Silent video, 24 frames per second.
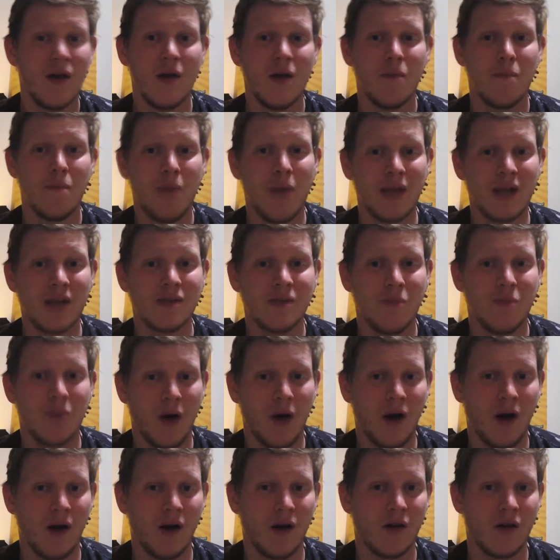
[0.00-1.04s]
better
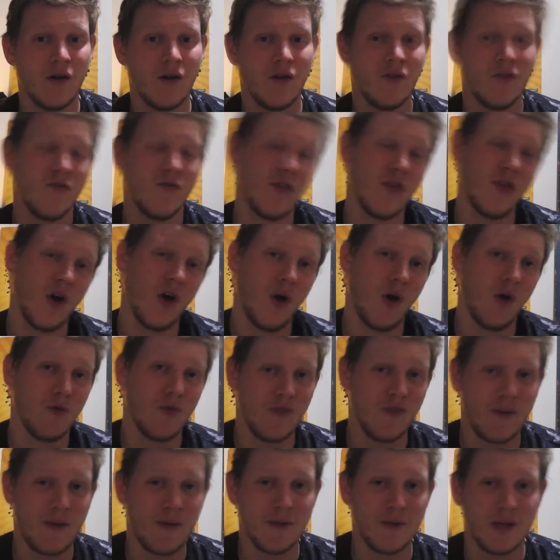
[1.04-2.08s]
park for the whole
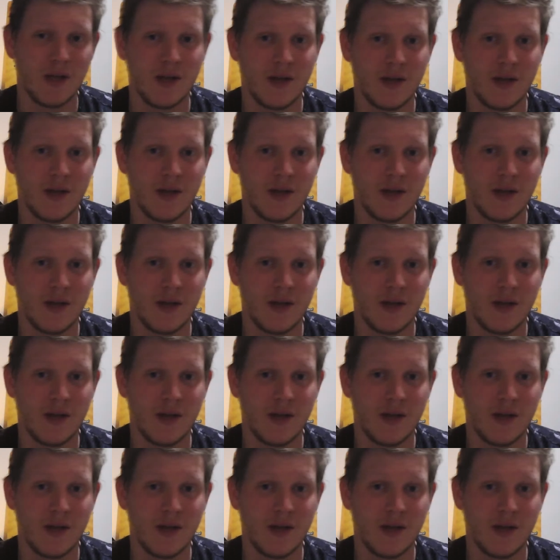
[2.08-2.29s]
family.